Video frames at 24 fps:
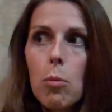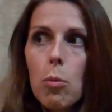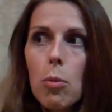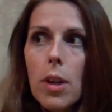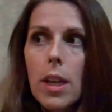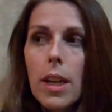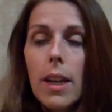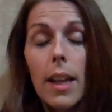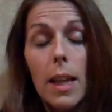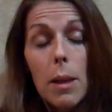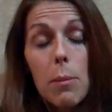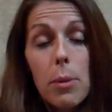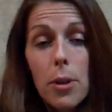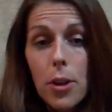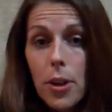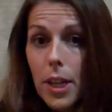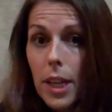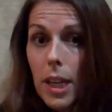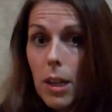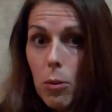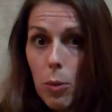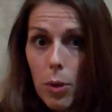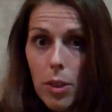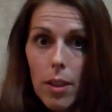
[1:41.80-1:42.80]
in
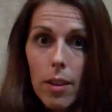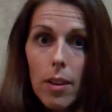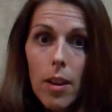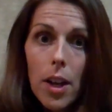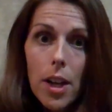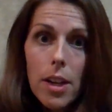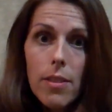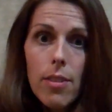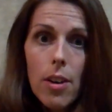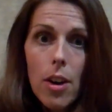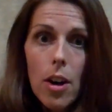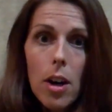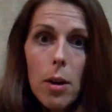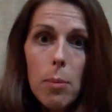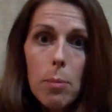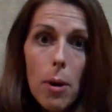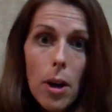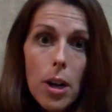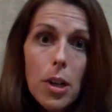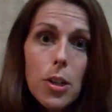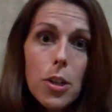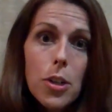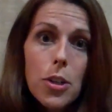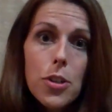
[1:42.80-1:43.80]
Liberia with a lot of our
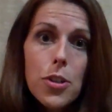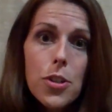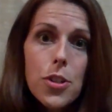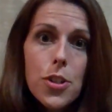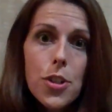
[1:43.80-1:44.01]
partners.